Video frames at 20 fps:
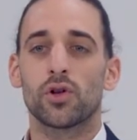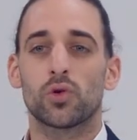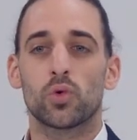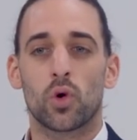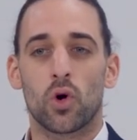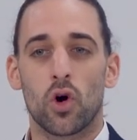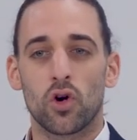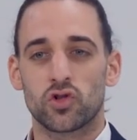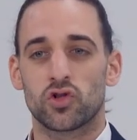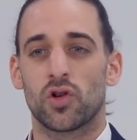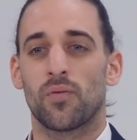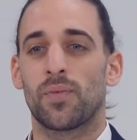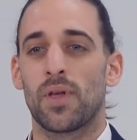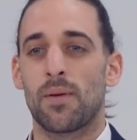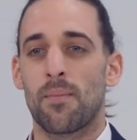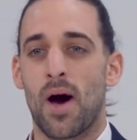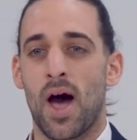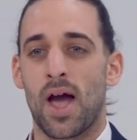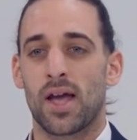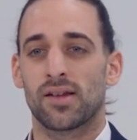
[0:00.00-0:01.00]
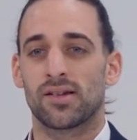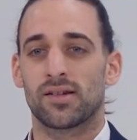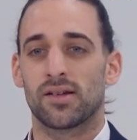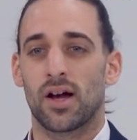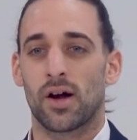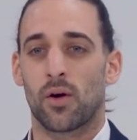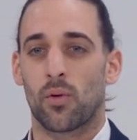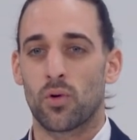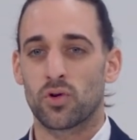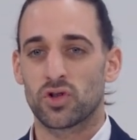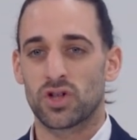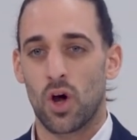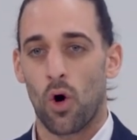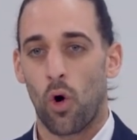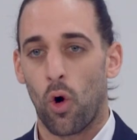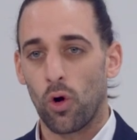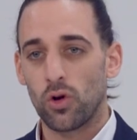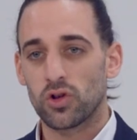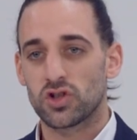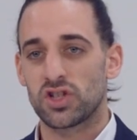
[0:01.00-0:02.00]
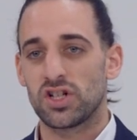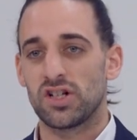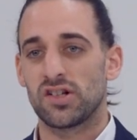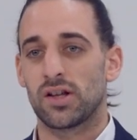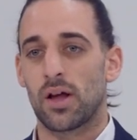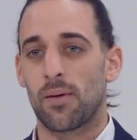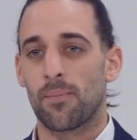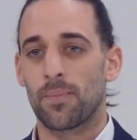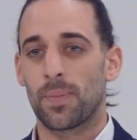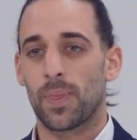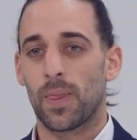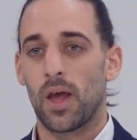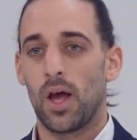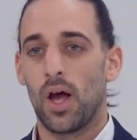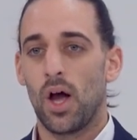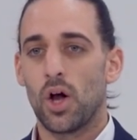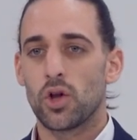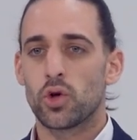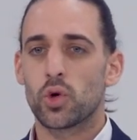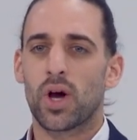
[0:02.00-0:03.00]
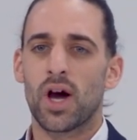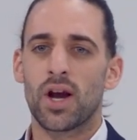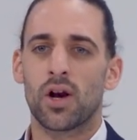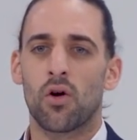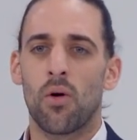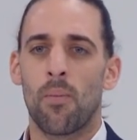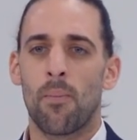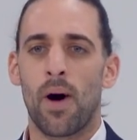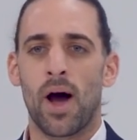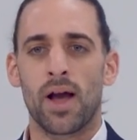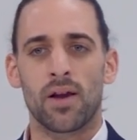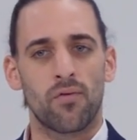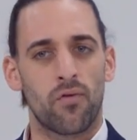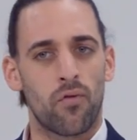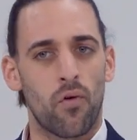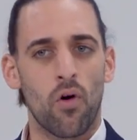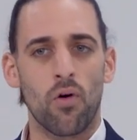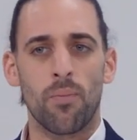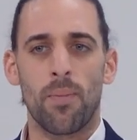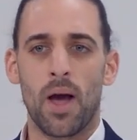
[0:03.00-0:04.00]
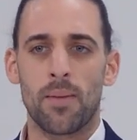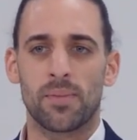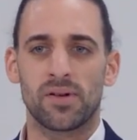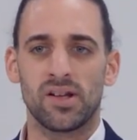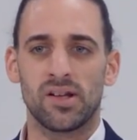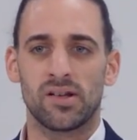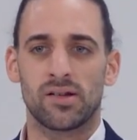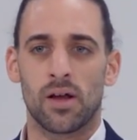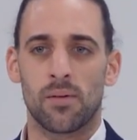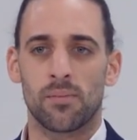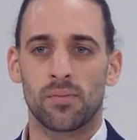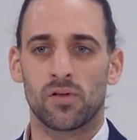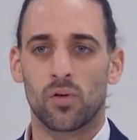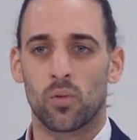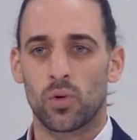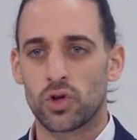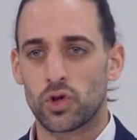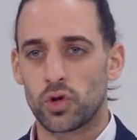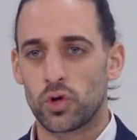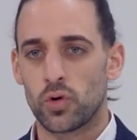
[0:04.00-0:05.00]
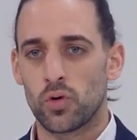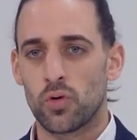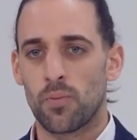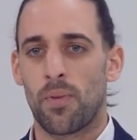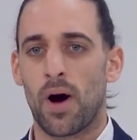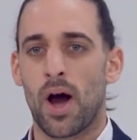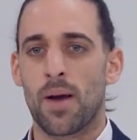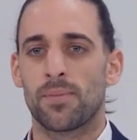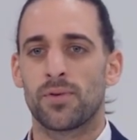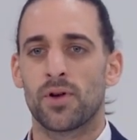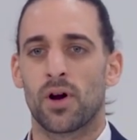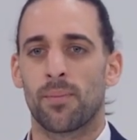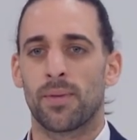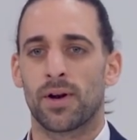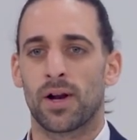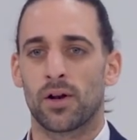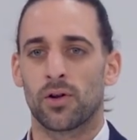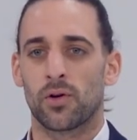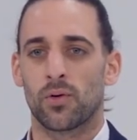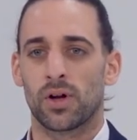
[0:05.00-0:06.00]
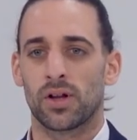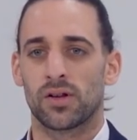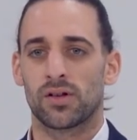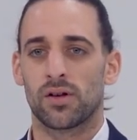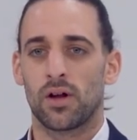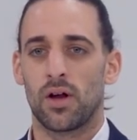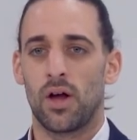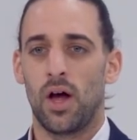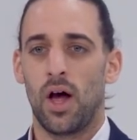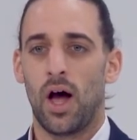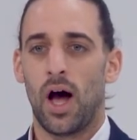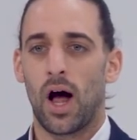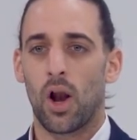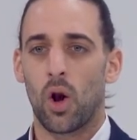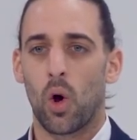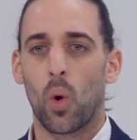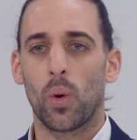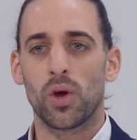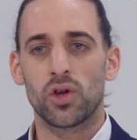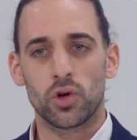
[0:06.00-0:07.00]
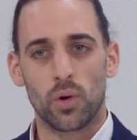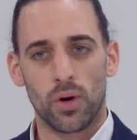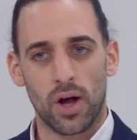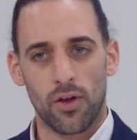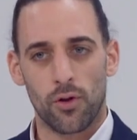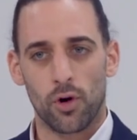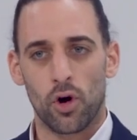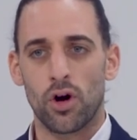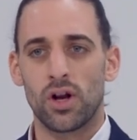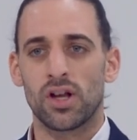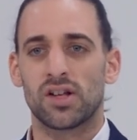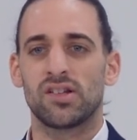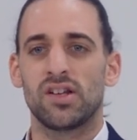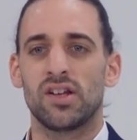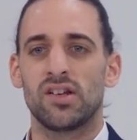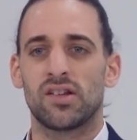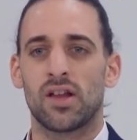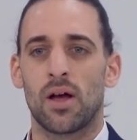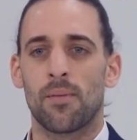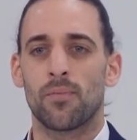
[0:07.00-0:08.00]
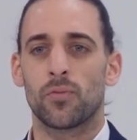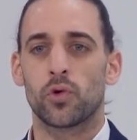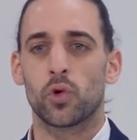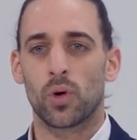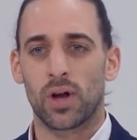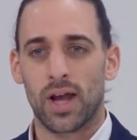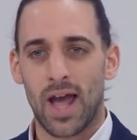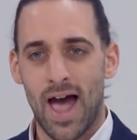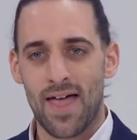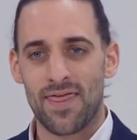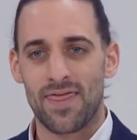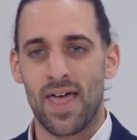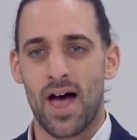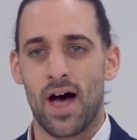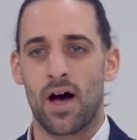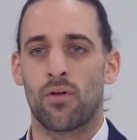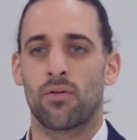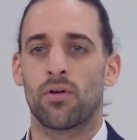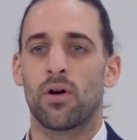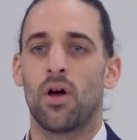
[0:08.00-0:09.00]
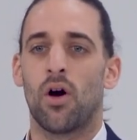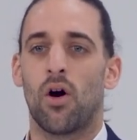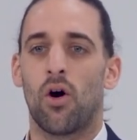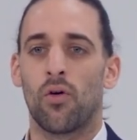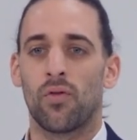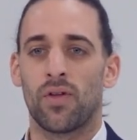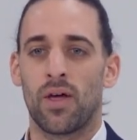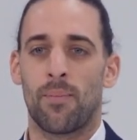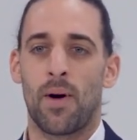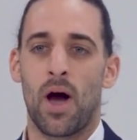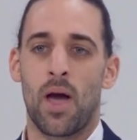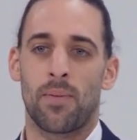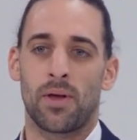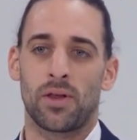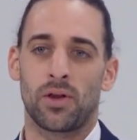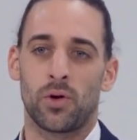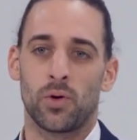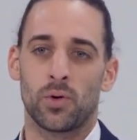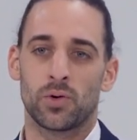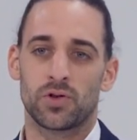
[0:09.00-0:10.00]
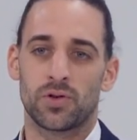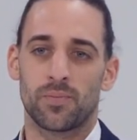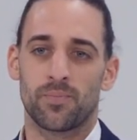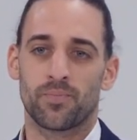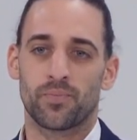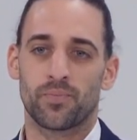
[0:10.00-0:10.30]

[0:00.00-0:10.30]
to cost optimize across the whole system, you can combine four-pipe systems with two-pipe terminal units, allowing your hydronic system to cut down on the piping use.